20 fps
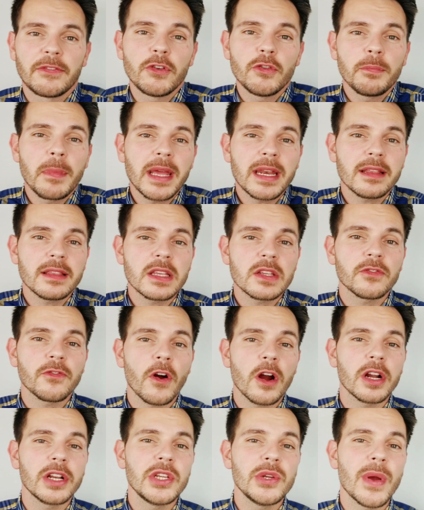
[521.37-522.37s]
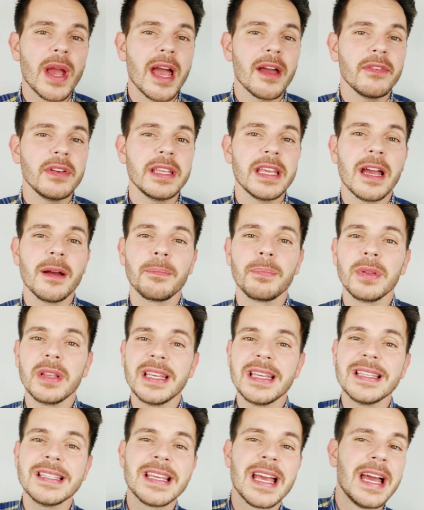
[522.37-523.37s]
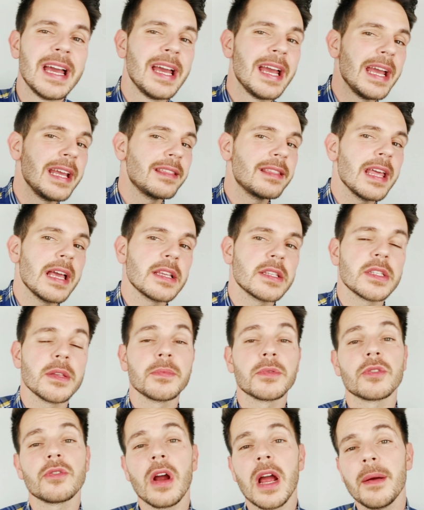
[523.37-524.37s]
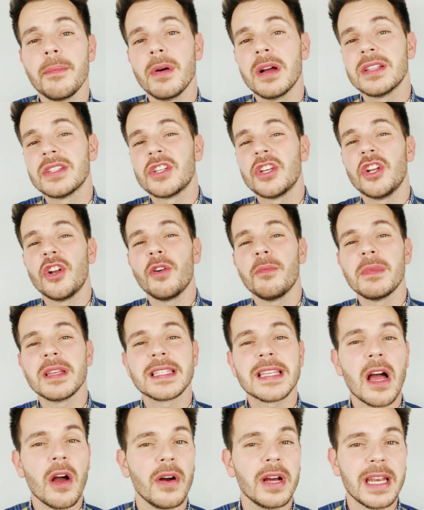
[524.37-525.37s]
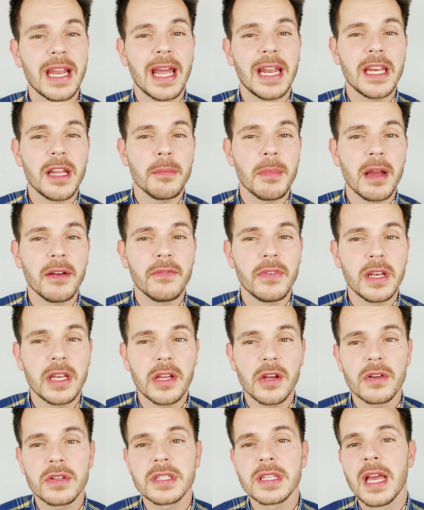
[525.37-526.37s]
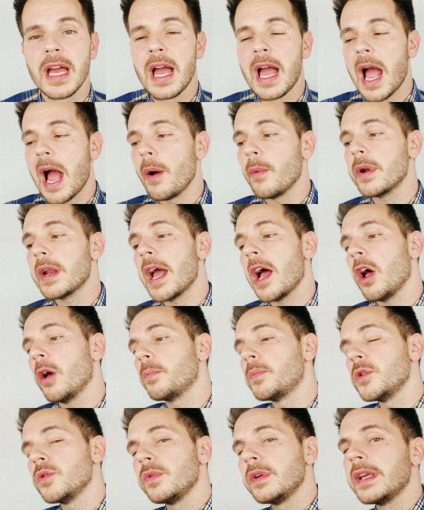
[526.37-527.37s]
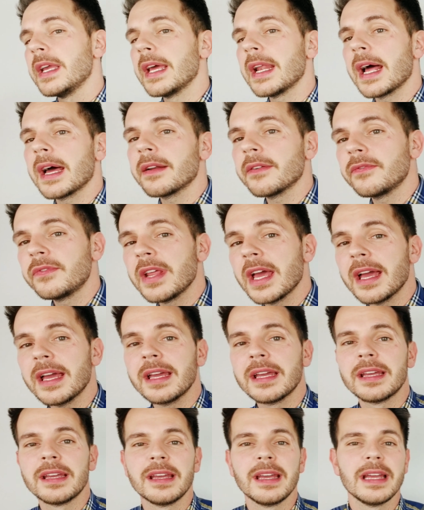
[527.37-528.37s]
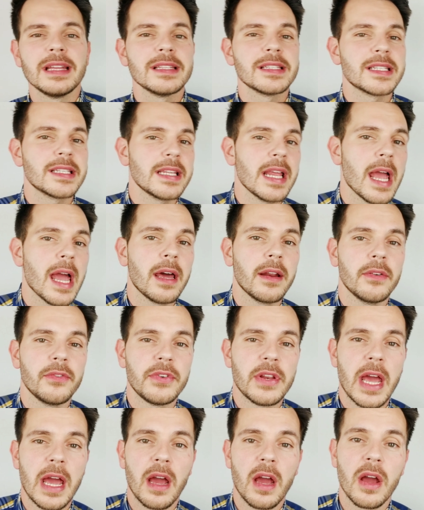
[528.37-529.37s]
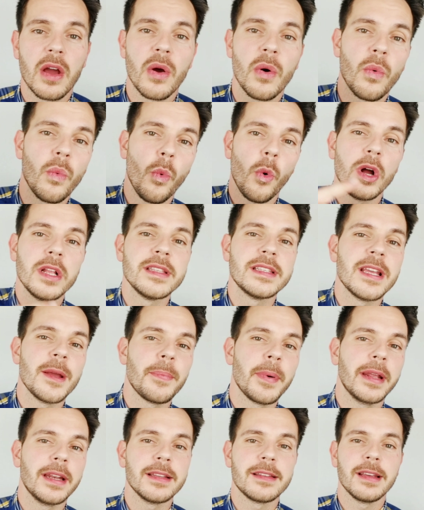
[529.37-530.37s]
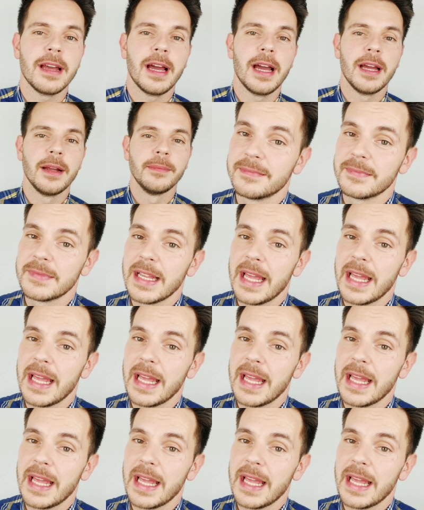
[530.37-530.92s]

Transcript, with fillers: If you've made it this far and you haven't yet, please hit that subscribe button so you don't miss out on any of my videos. I wanna help you get out of debt and stay out of debt, one tip at a time.